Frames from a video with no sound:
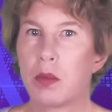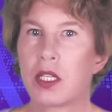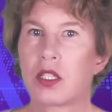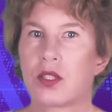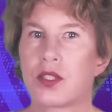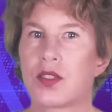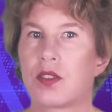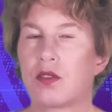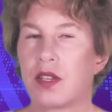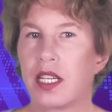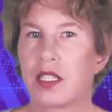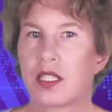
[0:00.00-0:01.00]
because the
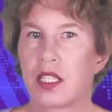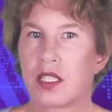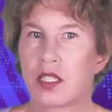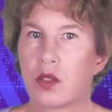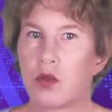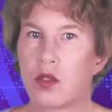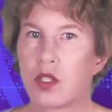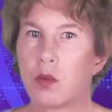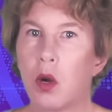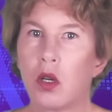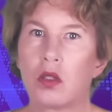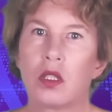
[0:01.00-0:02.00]
rings are so
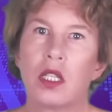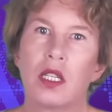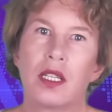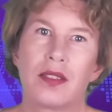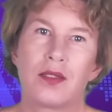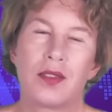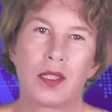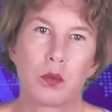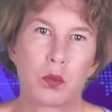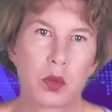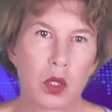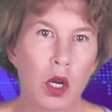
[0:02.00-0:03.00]
small. The
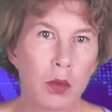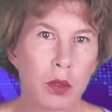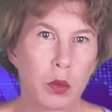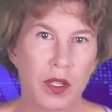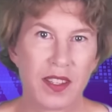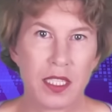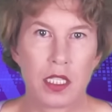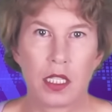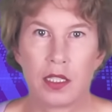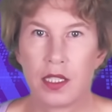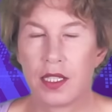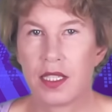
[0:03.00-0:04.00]
problem with this
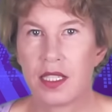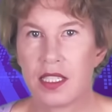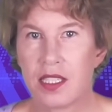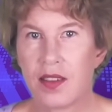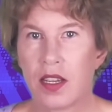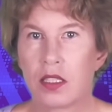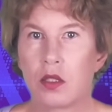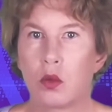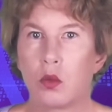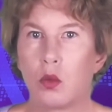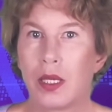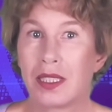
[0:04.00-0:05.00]
idea is that,
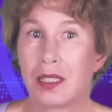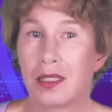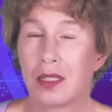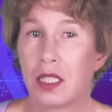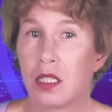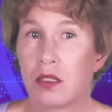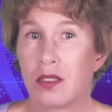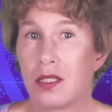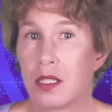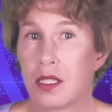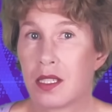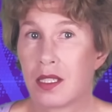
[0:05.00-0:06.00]
well, it
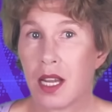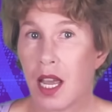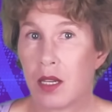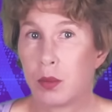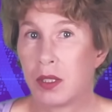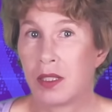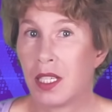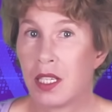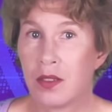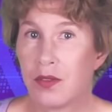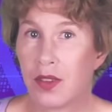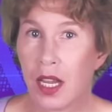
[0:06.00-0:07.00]
doesn't happen
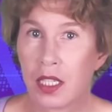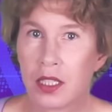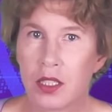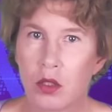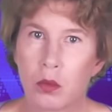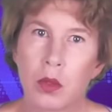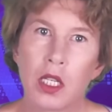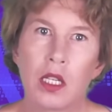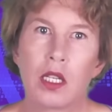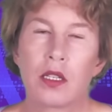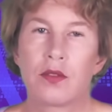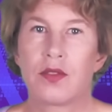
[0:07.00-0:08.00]
in vacuum.
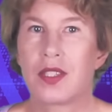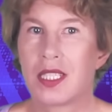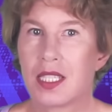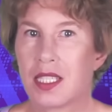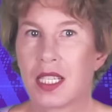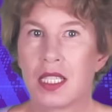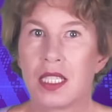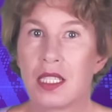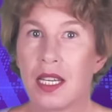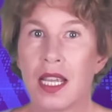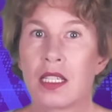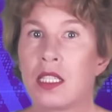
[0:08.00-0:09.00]
This is
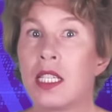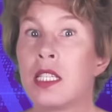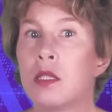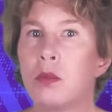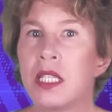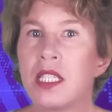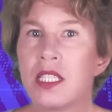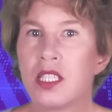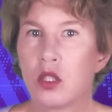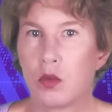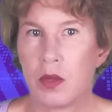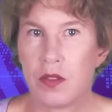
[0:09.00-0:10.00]
clearly an
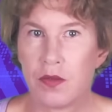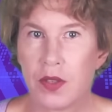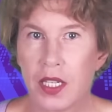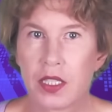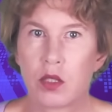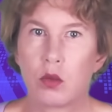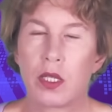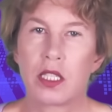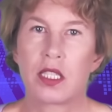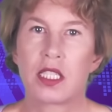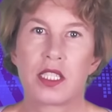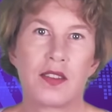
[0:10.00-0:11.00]
in-medium effect,
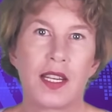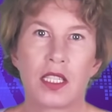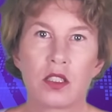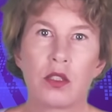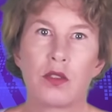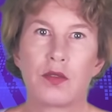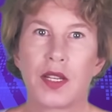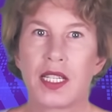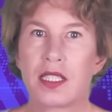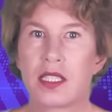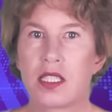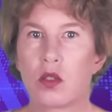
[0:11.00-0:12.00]
whereas the Unruh
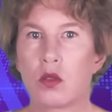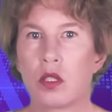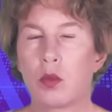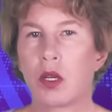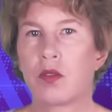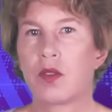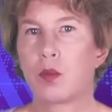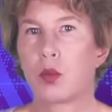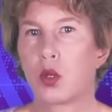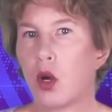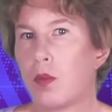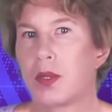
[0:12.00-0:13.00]
effect is all about the
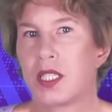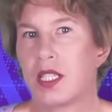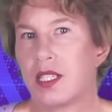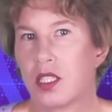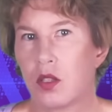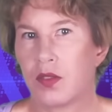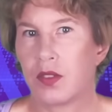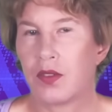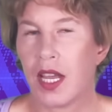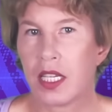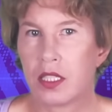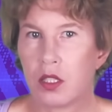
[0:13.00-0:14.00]
properties of the
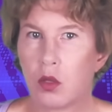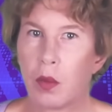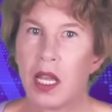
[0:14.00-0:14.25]
vacuum.